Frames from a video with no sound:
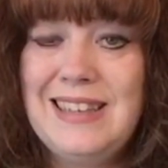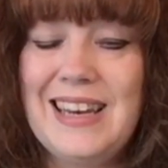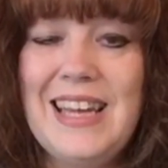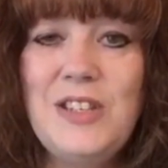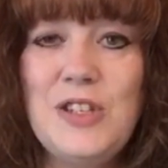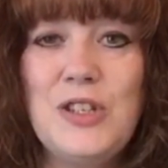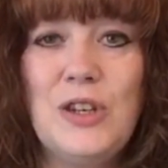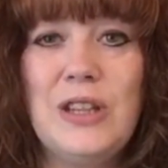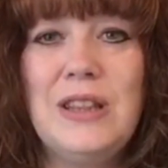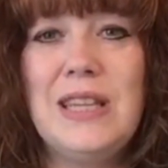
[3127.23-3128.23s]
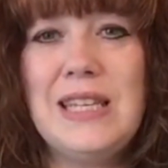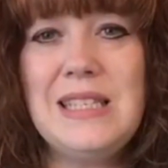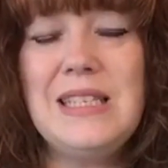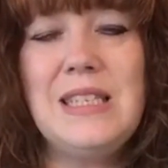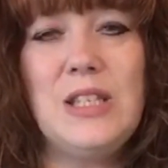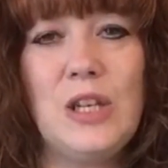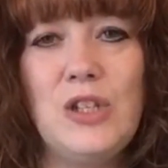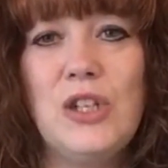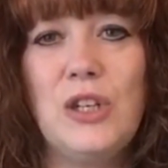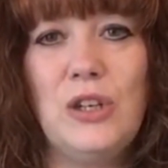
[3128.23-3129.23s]
And I just thought, this is
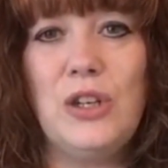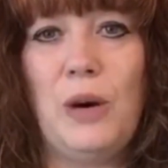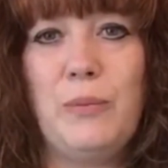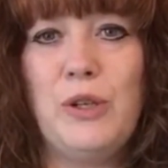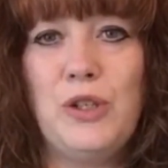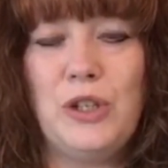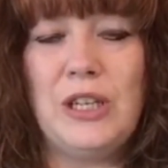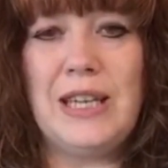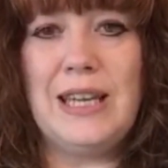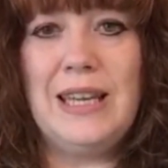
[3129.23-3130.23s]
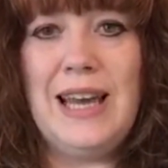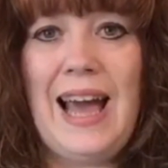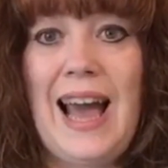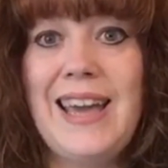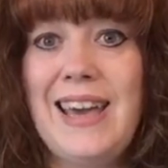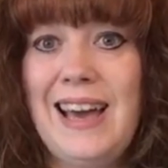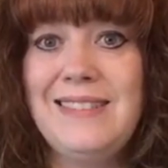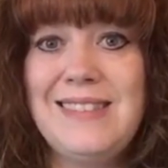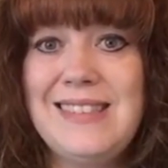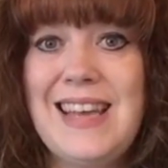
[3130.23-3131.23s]
such a good opportunity. I
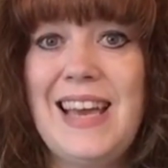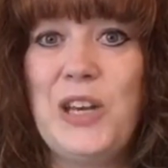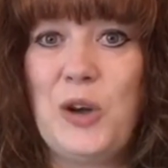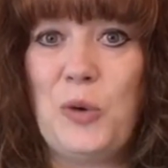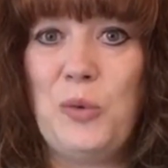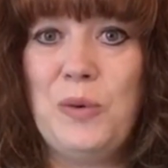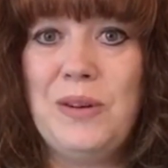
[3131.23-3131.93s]
can't say no.